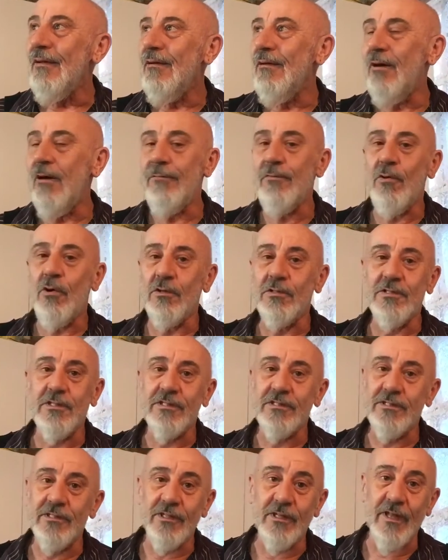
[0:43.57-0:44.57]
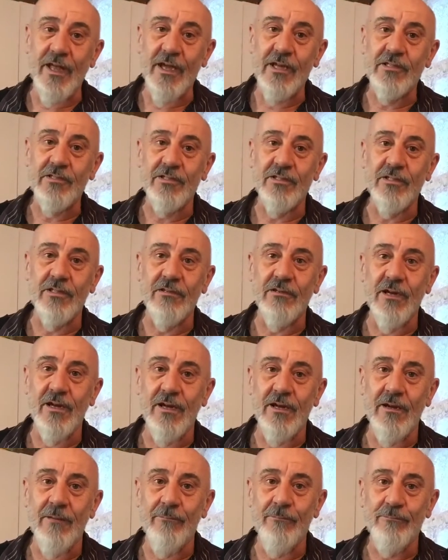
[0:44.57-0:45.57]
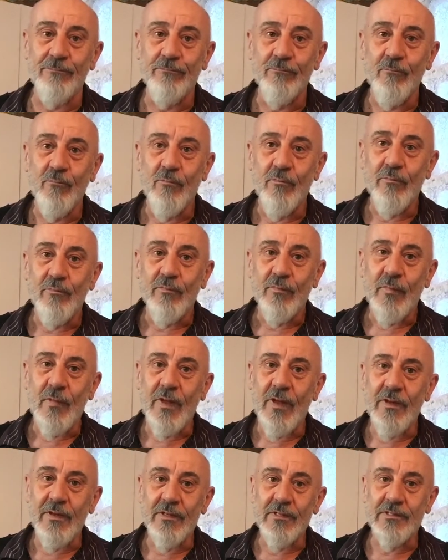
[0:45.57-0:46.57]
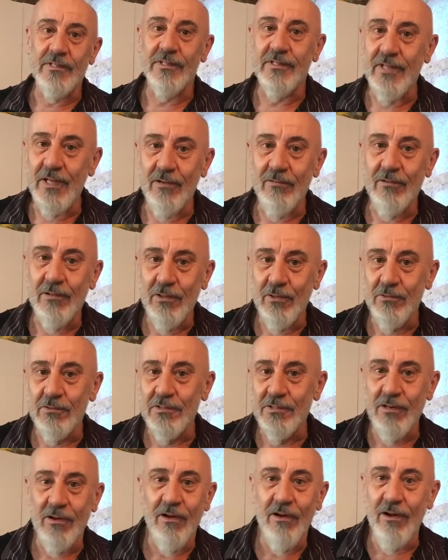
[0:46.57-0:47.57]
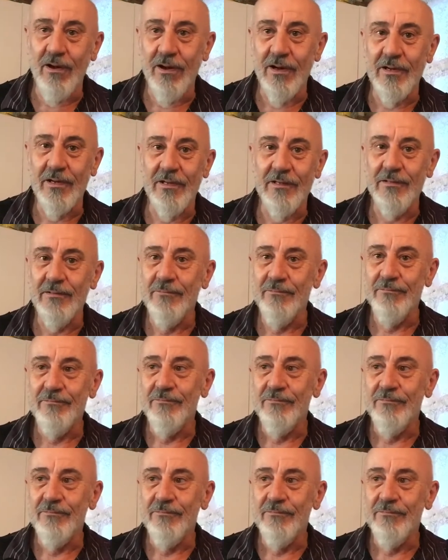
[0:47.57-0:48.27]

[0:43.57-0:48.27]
Of course, it's the lecture and the sit-down close talk and